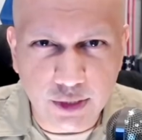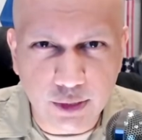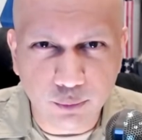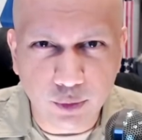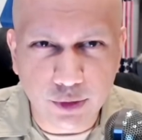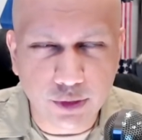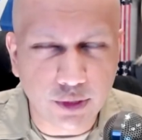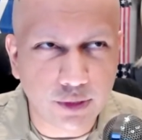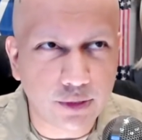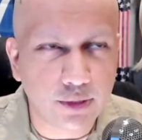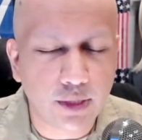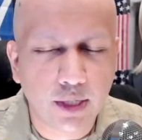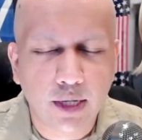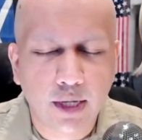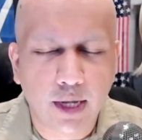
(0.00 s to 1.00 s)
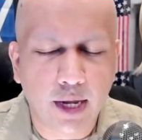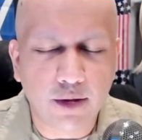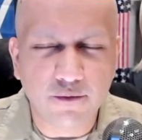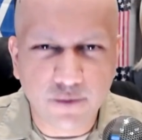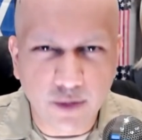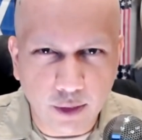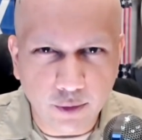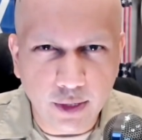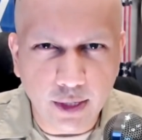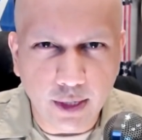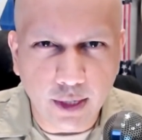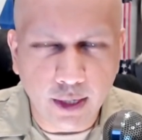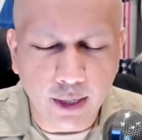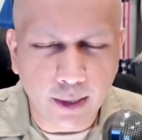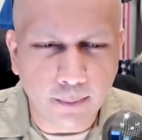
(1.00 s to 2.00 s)
which is a very
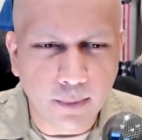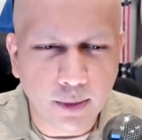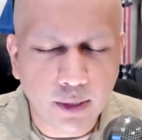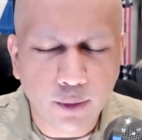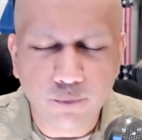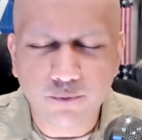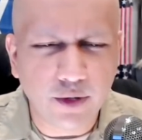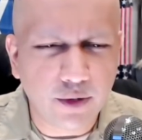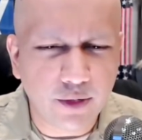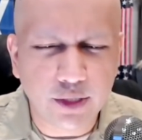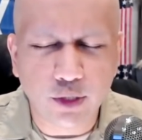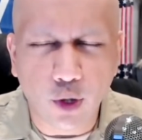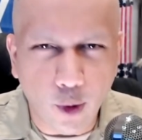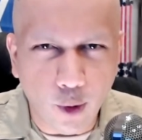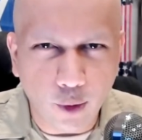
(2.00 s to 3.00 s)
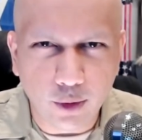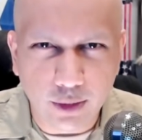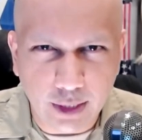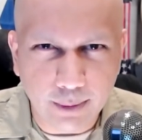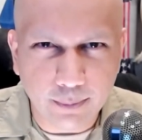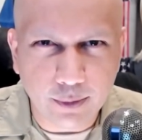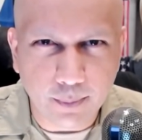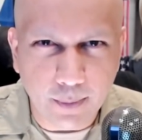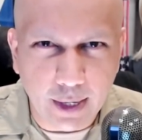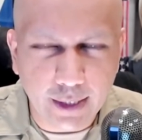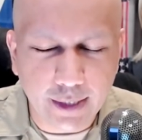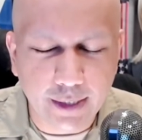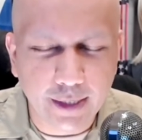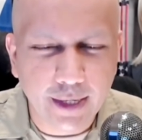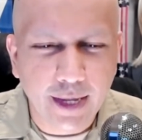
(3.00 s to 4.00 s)
tall claim to
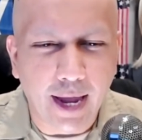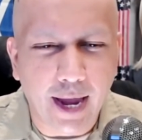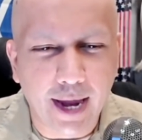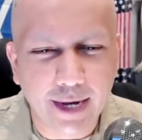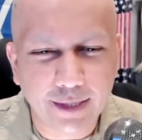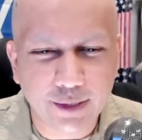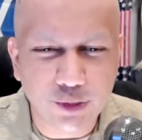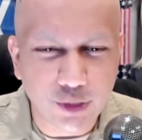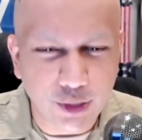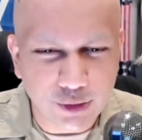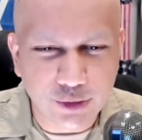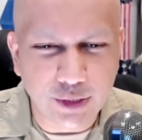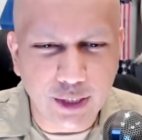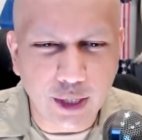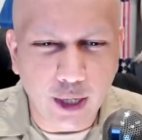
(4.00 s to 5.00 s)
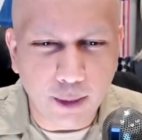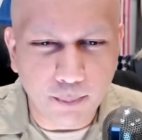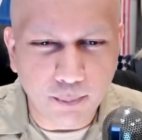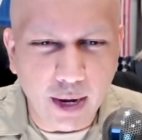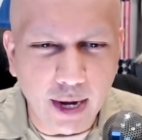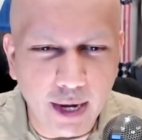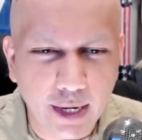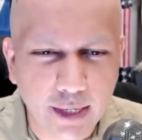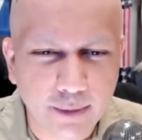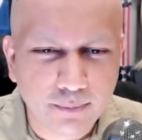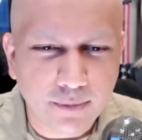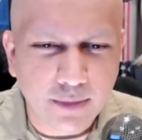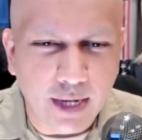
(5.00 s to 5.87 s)
make, and the judge did not buy it.